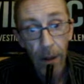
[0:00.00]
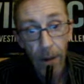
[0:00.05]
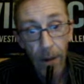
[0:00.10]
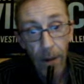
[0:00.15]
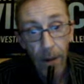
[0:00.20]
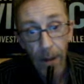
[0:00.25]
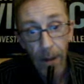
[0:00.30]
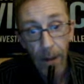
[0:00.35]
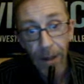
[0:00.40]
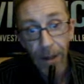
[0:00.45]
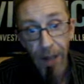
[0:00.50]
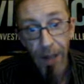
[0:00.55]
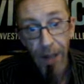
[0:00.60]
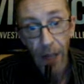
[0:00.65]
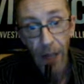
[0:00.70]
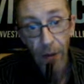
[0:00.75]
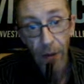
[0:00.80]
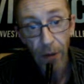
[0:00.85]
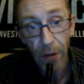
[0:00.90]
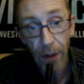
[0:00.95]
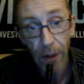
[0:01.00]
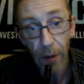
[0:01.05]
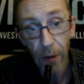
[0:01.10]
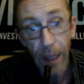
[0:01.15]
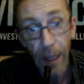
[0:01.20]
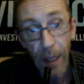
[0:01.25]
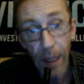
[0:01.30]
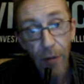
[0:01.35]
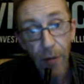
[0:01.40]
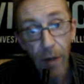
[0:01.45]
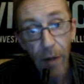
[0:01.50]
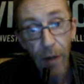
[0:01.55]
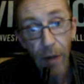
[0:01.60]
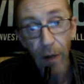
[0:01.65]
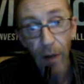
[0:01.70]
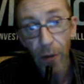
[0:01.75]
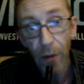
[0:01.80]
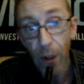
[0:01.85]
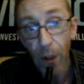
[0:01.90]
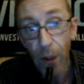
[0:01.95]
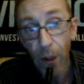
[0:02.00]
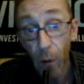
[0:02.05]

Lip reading: This is actually the light travelling